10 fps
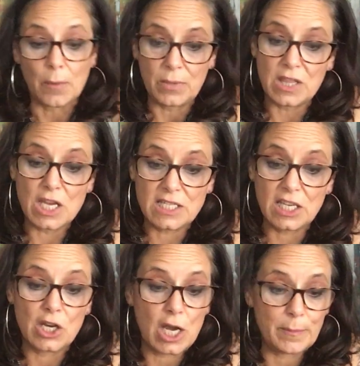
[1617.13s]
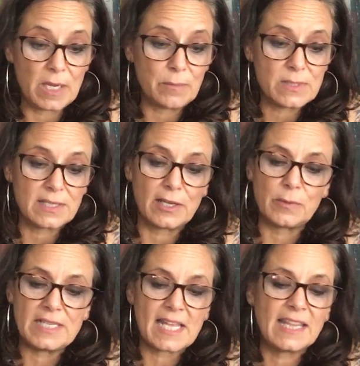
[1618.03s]
they did hobnob with
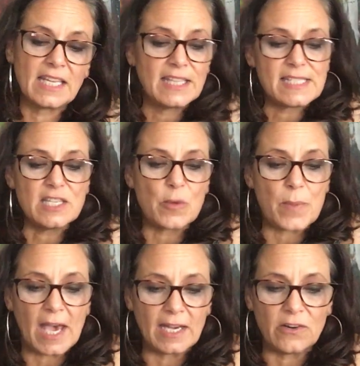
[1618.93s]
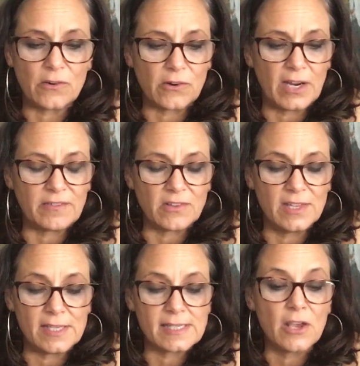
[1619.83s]
celebrities. And then listen to the batting order after
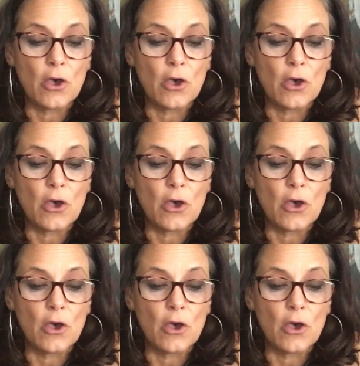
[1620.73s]
this.